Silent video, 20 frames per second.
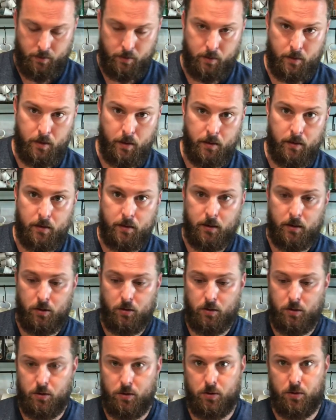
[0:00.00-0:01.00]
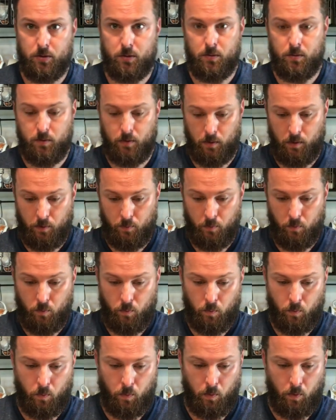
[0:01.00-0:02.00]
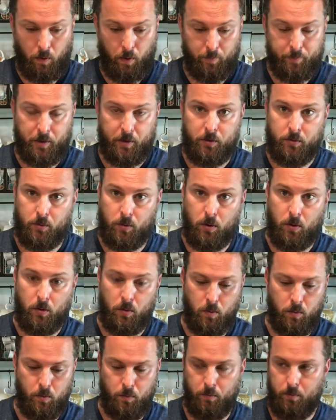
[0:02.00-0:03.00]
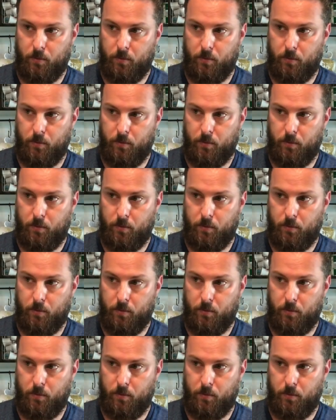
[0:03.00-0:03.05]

The other thing you can do, I'm going to throw,